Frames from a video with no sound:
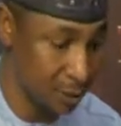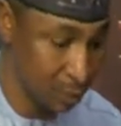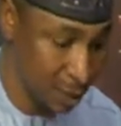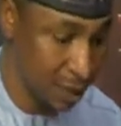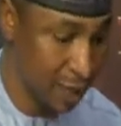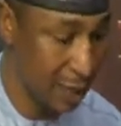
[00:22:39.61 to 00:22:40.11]

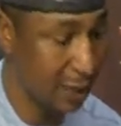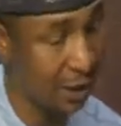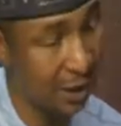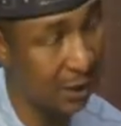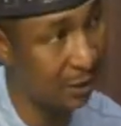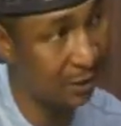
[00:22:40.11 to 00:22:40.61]
one
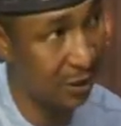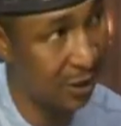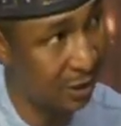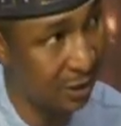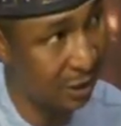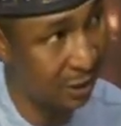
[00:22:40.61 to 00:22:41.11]
INEC is
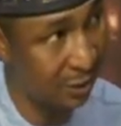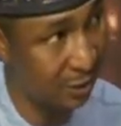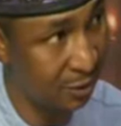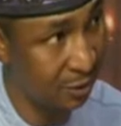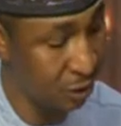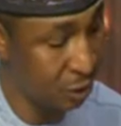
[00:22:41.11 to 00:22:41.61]
embracing
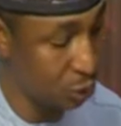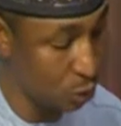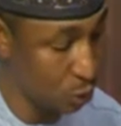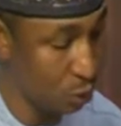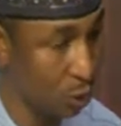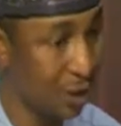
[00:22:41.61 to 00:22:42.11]
technology
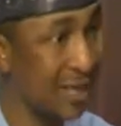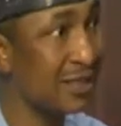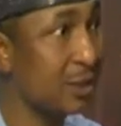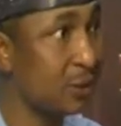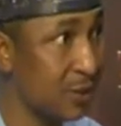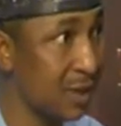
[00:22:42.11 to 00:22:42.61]
two other
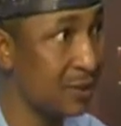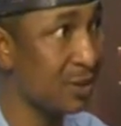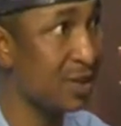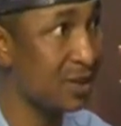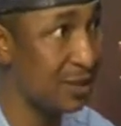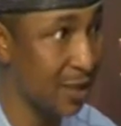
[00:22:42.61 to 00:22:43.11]
stakeholders
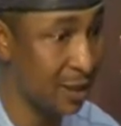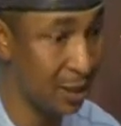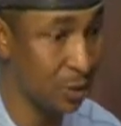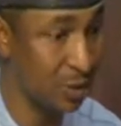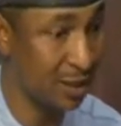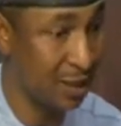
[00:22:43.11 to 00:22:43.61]
understand
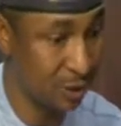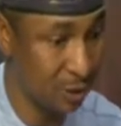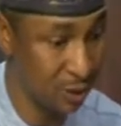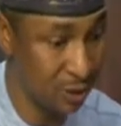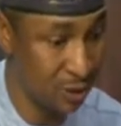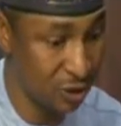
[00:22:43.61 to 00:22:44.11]
that with
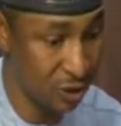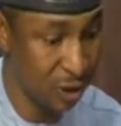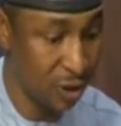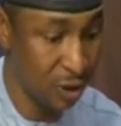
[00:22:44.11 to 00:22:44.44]
technology